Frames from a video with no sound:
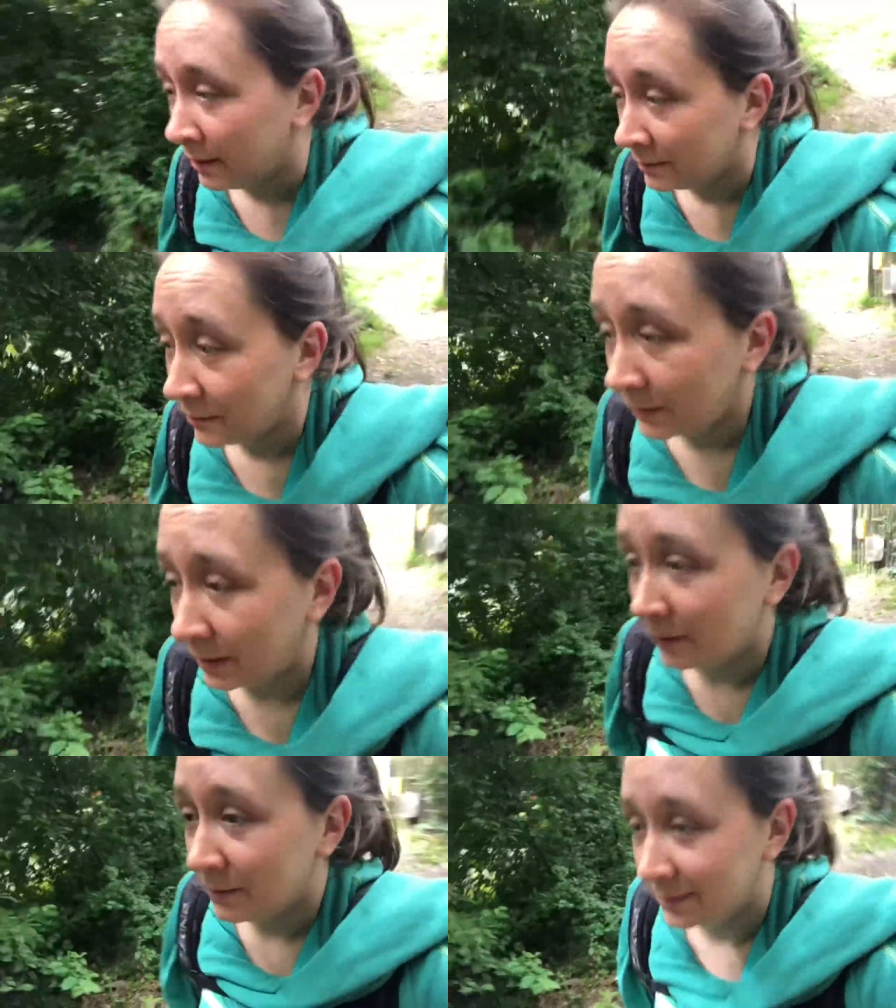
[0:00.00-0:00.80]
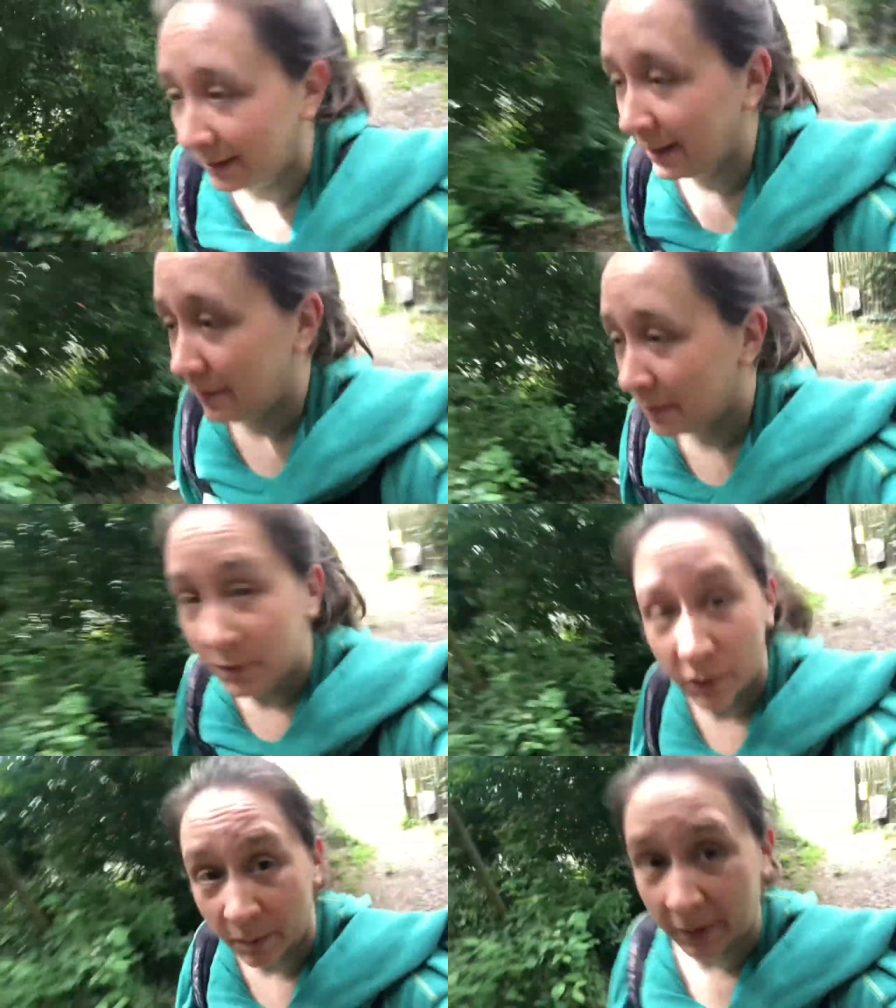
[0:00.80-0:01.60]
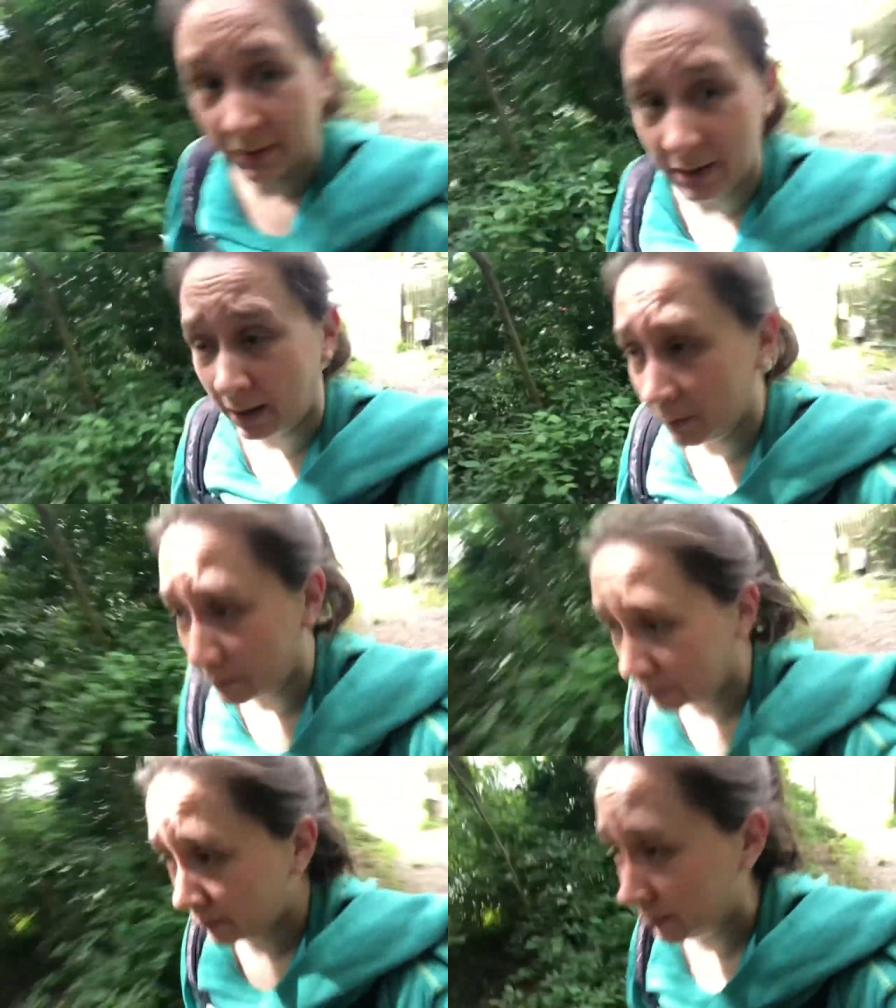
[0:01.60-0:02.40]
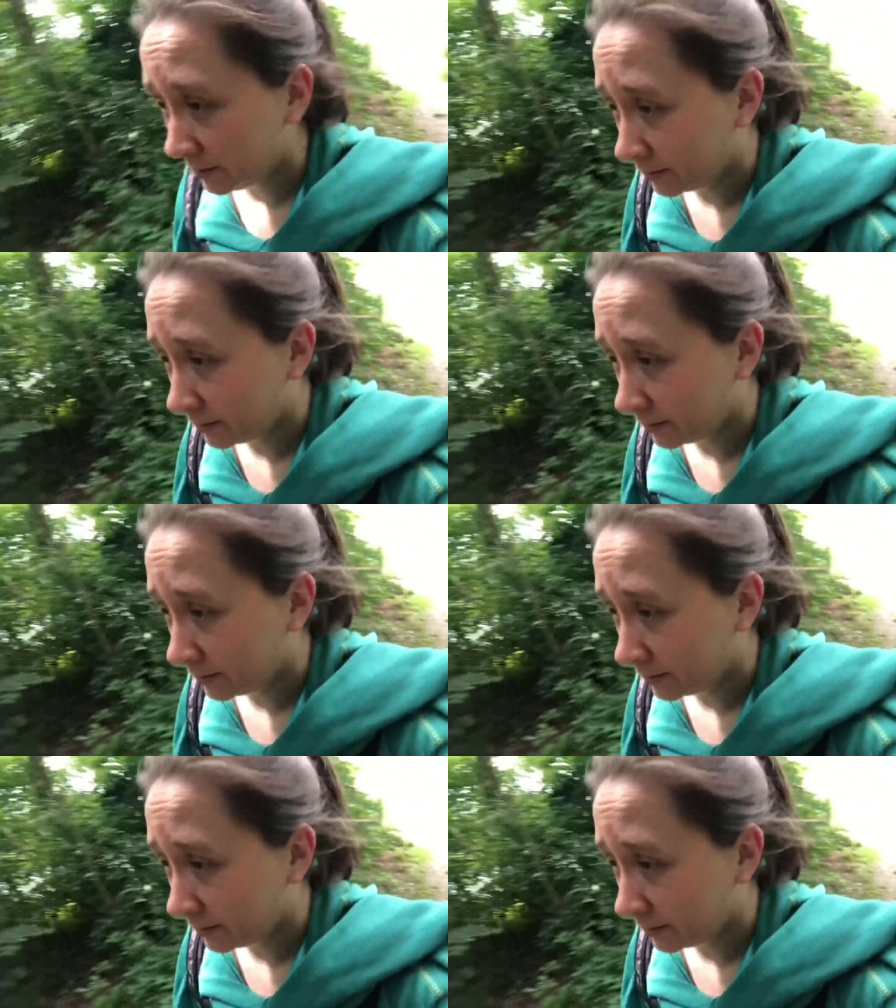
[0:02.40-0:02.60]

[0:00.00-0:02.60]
Took a long time. Took about an hour to do